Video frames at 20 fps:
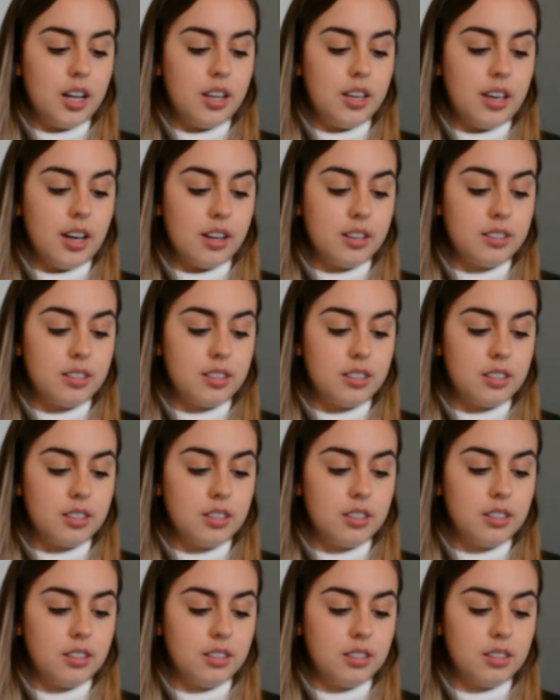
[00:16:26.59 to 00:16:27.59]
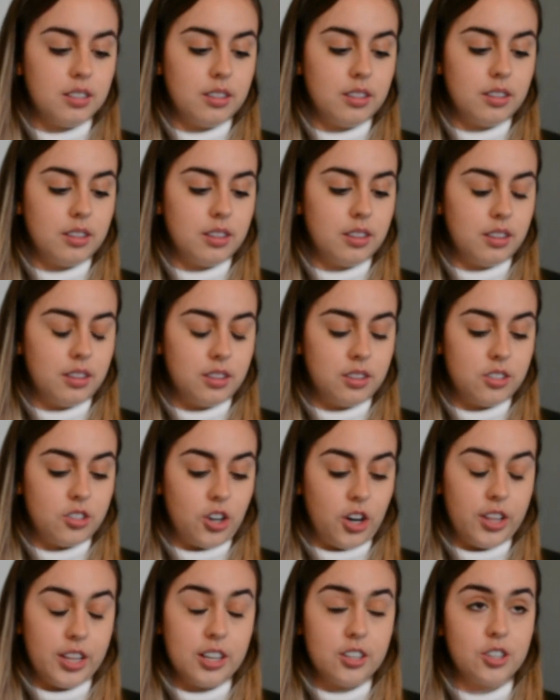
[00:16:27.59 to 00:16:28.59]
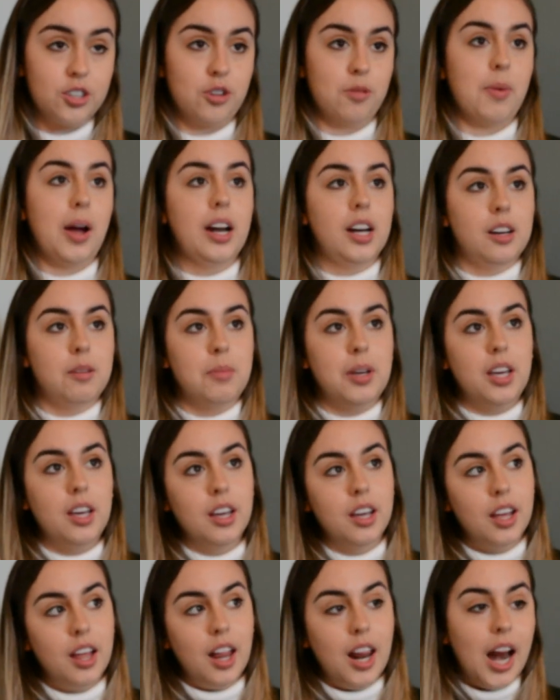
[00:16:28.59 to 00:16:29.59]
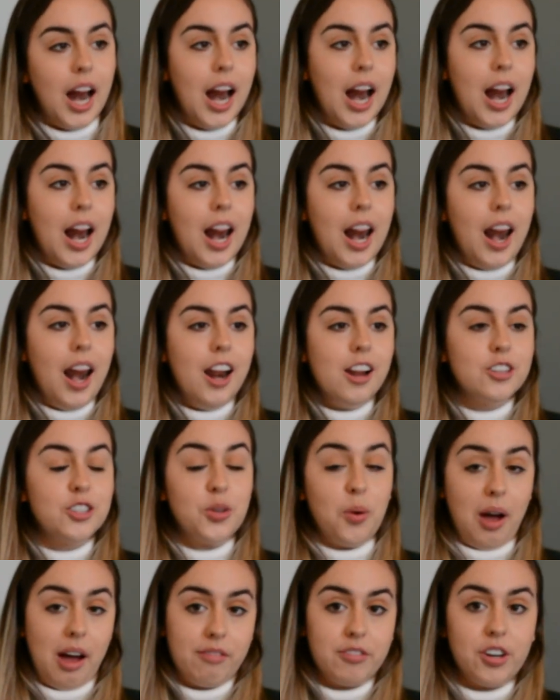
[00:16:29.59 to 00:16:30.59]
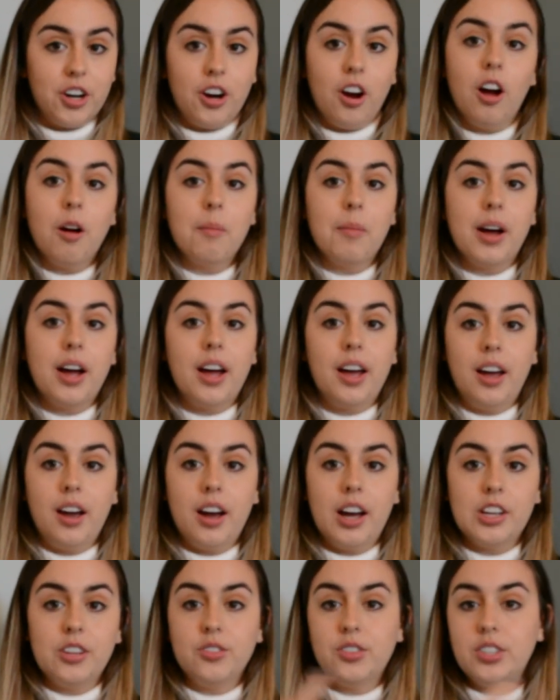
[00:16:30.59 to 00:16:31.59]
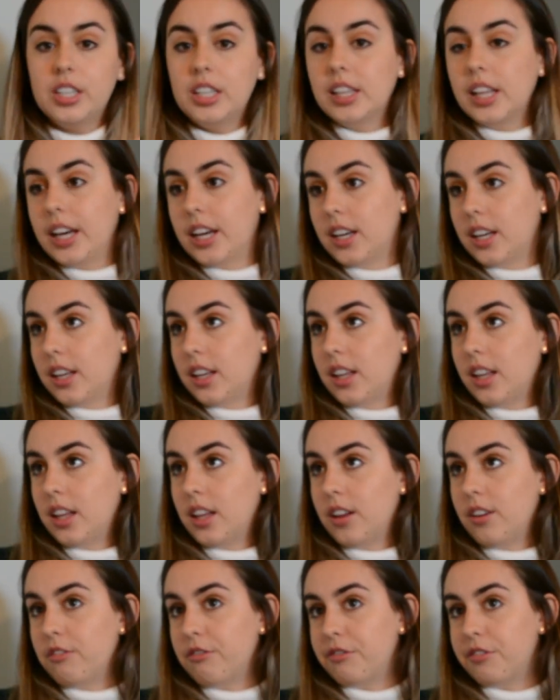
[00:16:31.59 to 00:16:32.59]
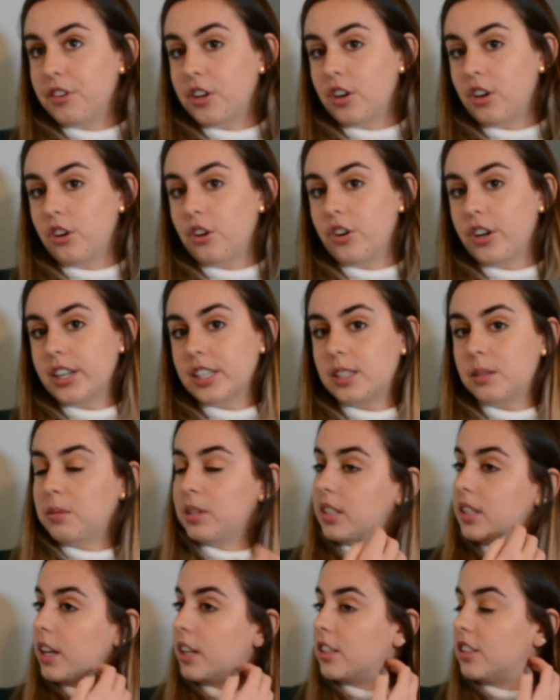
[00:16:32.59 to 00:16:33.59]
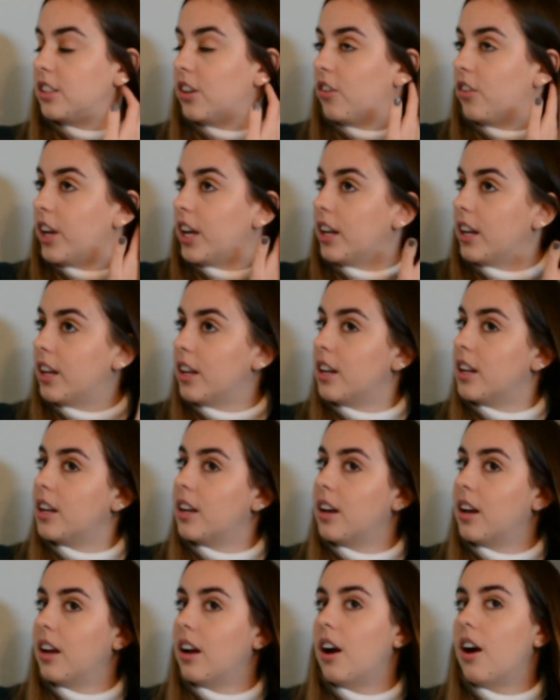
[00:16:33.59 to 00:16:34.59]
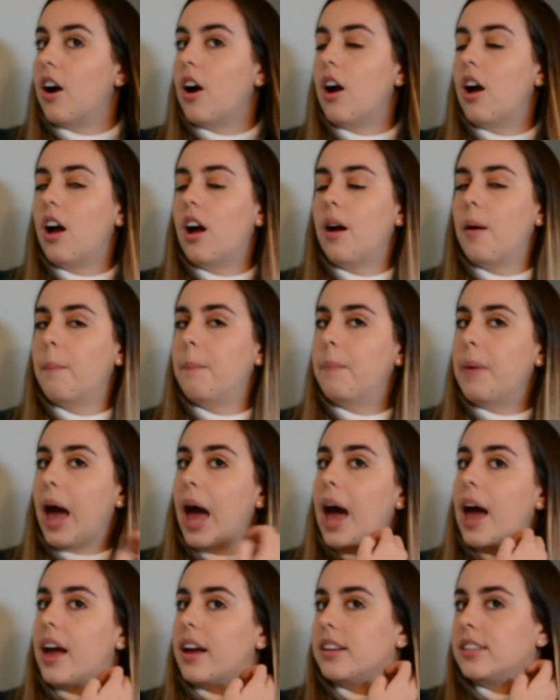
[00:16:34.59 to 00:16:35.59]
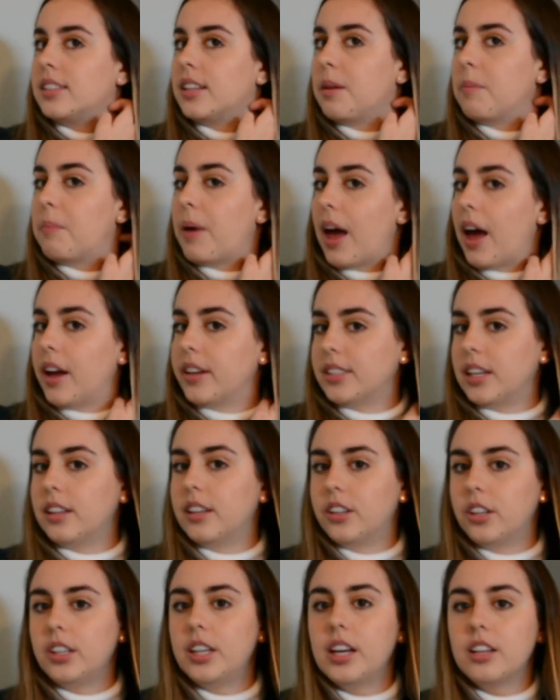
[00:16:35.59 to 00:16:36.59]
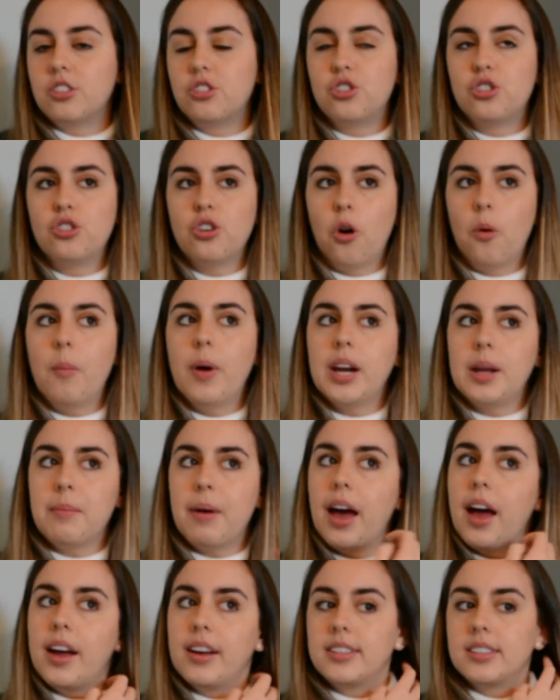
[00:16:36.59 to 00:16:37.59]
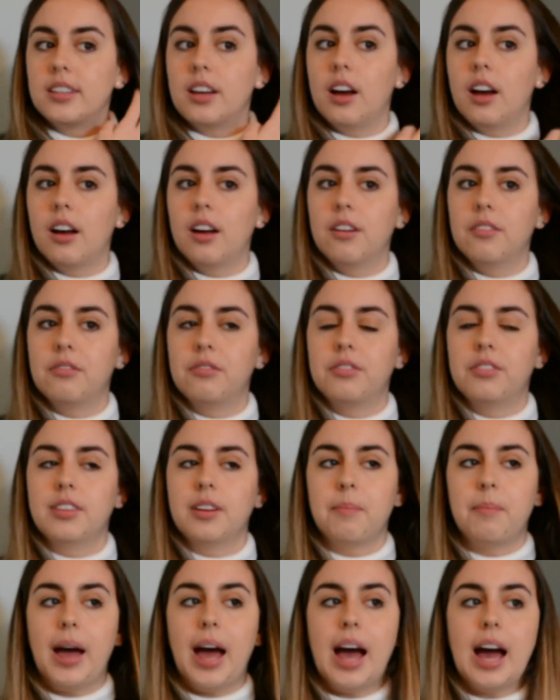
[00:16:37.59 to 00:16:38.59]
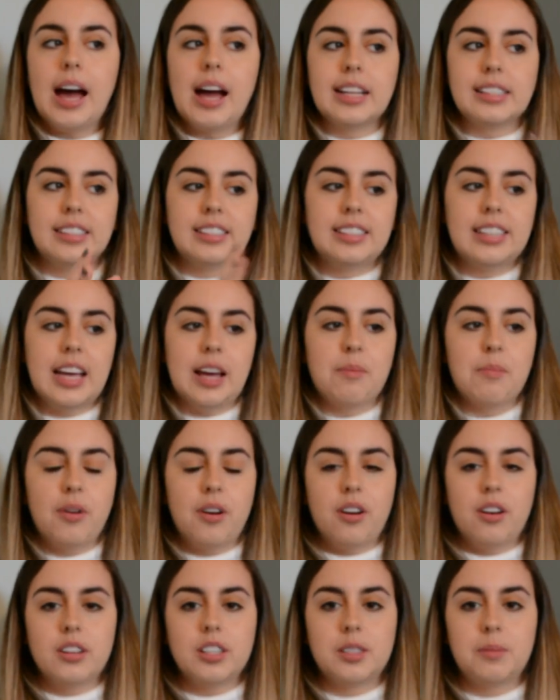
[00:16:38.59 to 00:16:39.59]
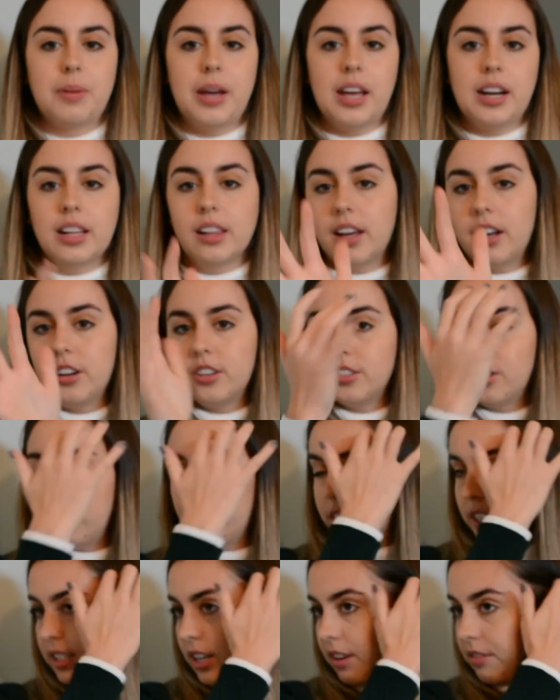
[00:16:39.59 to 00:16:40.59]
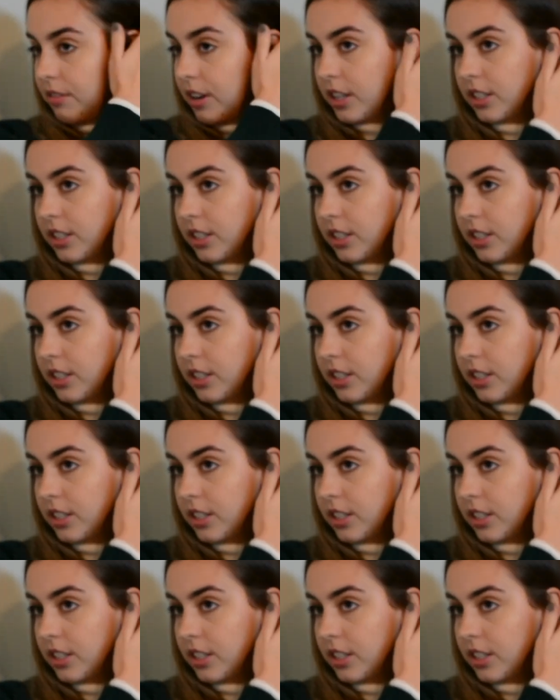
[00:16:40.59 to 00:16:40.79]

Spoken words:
Yes, sorry, that just reminded me. So after I got my IUD, like for Christmas, I donated bags and bags. I literally had so many bags of pads, tampons, panty liners, all that stuff.